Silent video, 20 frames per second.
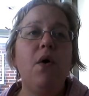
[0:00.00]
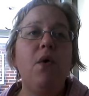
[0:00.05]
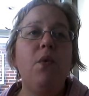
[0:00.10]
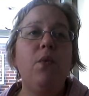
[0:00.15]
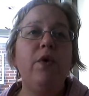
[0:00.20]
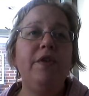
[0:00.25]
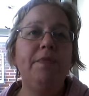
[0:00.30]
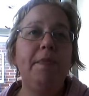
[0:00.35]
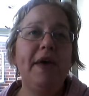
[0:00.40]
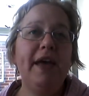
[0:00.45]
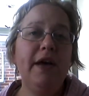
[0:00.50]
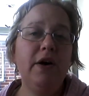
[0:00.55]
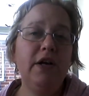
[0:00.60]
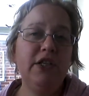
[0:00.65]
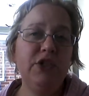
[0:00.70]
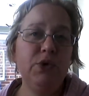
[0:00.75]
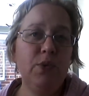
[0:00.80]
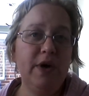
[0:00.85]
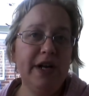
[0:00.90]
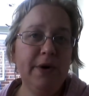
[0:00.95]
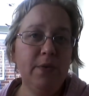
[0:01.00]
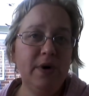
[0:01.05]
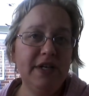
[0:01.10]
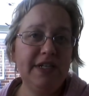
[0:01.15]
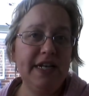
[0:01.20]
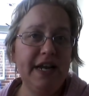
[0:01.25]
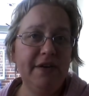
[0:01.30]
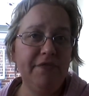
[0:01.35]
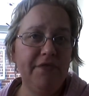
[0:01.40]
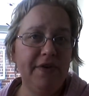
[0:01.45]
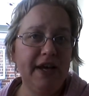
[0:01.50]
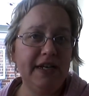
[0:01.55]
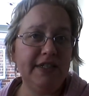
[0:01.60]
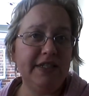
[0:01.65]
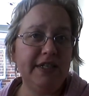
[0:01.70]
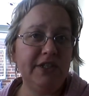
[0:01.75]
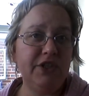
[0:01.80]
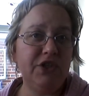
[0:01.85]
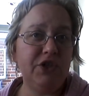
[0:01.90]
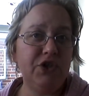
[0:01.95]
With being on 21 Day Fix
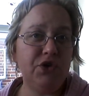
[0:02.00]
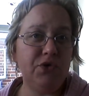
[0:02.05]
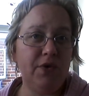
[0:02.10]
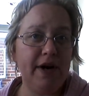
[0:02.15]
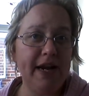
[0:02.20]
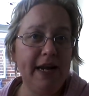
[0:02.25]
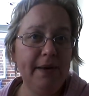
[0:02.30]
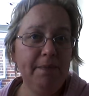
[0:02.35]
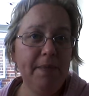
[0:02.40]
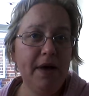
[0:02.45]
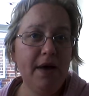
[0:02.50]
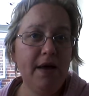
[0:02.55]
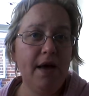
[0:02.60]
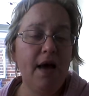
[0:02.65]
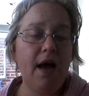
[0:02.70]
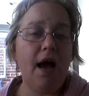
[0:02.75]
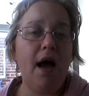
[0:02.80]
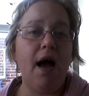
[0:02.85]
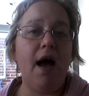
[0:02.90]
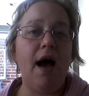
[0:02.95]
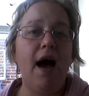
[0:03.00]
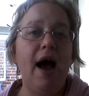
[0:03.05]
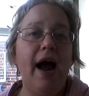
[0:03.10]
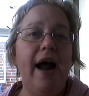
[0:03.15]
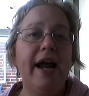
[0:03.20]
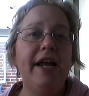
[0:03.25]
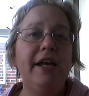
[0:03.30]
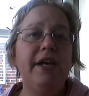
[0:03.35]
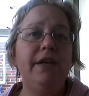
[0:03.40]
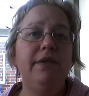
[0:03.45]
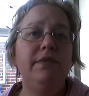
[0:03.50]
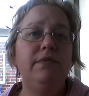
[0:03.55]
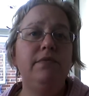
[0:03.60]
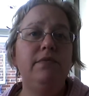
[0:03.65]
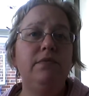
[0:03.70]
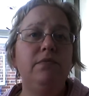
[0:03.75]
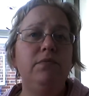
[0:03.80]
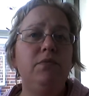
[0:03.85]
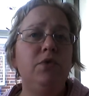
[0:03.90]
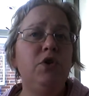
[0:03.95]
Extreme, I
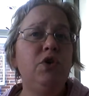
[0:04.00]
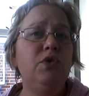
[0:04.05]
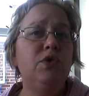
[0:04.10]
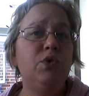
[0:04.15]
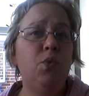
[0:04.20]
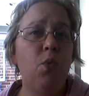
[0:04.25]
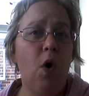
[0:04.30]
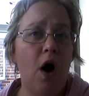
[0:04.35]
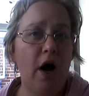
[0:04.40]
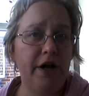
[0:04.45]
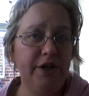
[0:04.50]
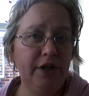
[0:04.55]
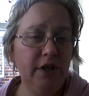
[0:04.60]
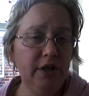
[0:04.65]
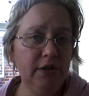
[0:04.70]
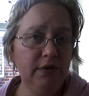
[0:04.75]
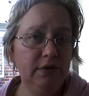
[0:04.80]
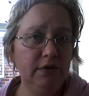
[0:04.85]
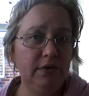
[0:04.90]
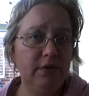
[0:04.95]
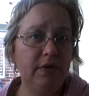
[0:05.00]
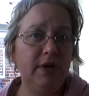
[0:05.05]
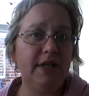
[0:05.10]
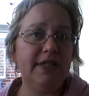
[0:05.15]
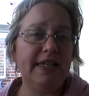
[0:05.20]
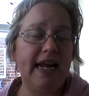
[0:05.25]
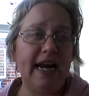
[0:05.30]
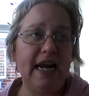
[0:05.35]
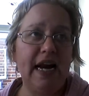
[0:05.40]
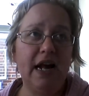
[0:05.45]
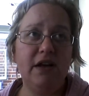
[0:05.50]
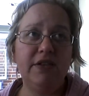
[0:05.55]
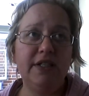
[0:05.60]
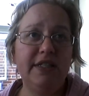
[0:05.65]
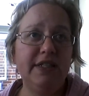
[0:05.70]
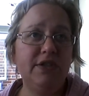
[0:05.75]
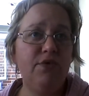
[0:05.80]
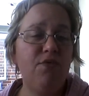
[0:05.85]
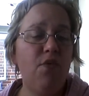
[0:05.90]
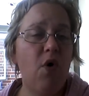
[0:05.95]
use water. It's 8
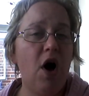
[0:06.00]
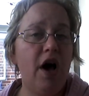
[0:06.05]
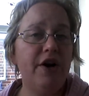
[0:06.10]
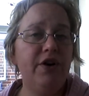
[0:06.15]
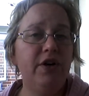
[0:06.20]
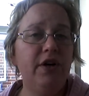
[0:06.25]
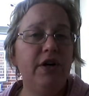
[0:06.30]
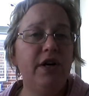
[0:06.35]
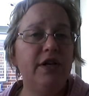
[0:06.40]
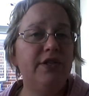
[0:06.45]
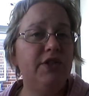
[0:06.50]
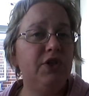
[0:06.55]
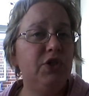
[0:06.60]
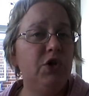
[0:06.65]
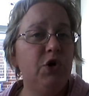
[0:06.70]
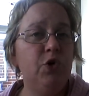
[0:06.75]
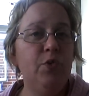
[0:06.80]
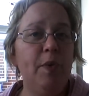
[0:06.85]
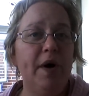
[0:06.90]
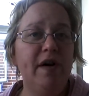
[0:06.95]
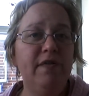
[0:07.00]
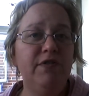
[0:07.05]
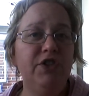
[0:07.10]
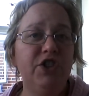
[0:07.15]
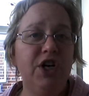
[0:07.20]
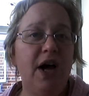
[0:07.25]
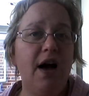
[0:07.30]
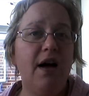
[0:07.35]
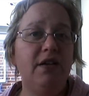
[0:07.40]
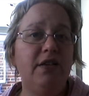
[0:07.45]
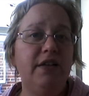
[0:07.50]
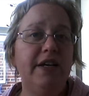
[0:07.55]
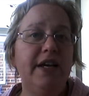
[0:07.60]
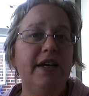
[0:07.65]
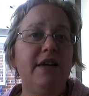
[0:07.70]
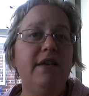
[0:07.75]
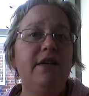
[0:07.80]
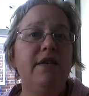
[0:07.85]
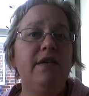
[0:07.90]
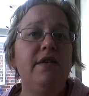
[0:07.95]
ounces of water, a scoop of
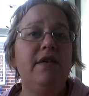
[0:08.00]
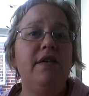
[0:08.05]
chocolate,